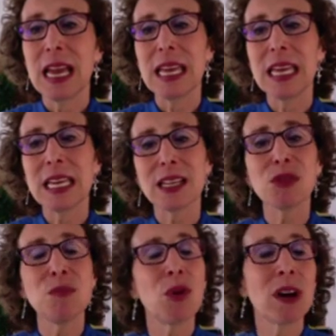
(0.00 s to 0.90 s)
it
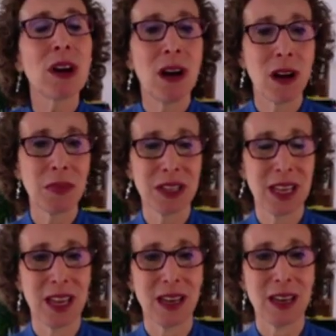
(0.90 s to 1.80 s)
gets more
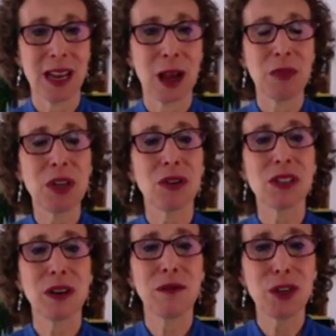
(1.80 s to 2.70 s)
complicated now
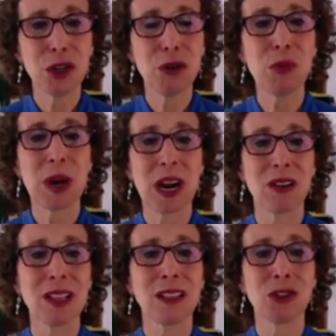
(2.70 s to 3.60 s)
because of two
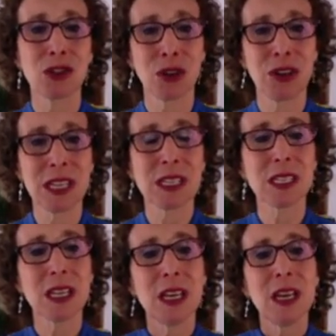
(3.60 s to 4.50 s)
parallel journeys.